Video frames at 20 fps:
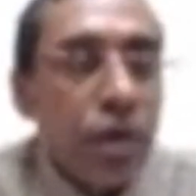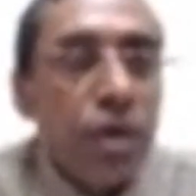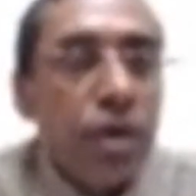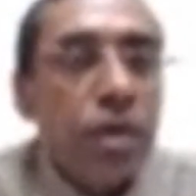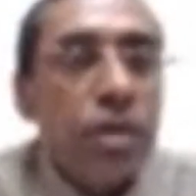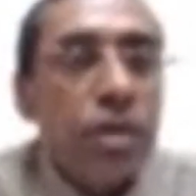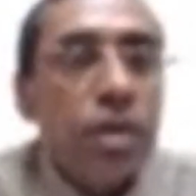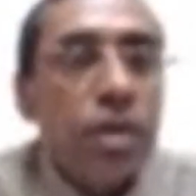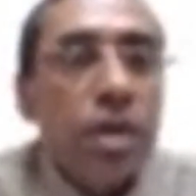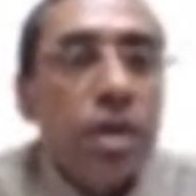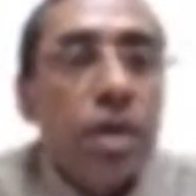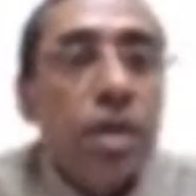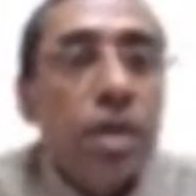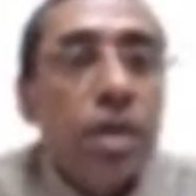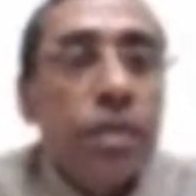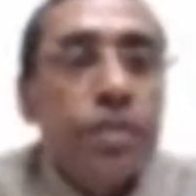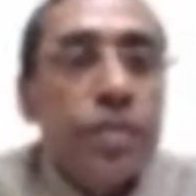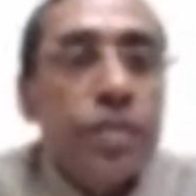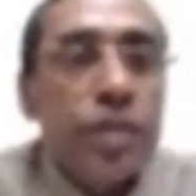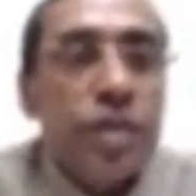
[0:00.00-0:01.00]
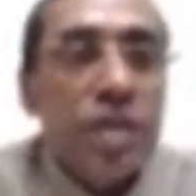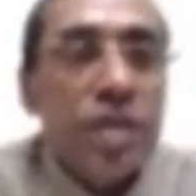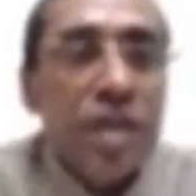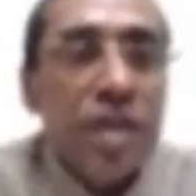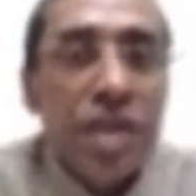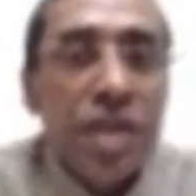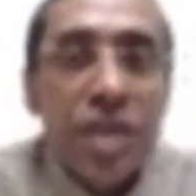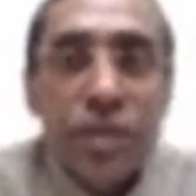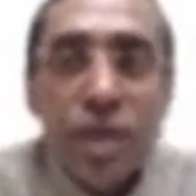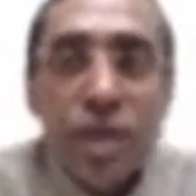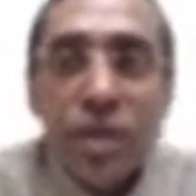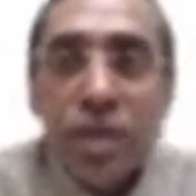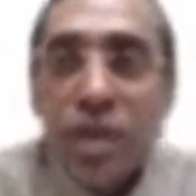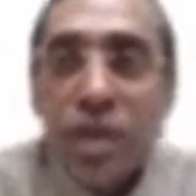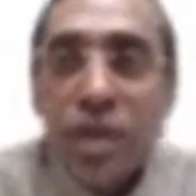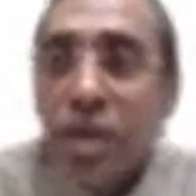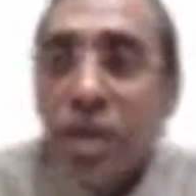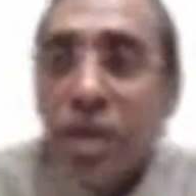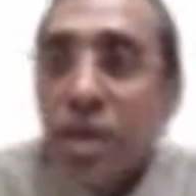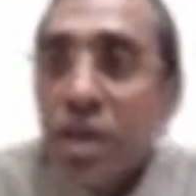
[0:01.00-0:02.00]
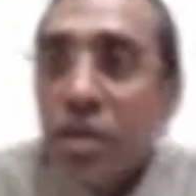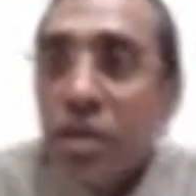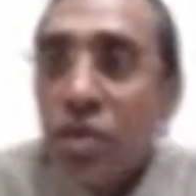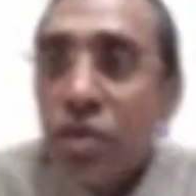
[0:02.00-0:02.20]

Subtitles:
CDMR,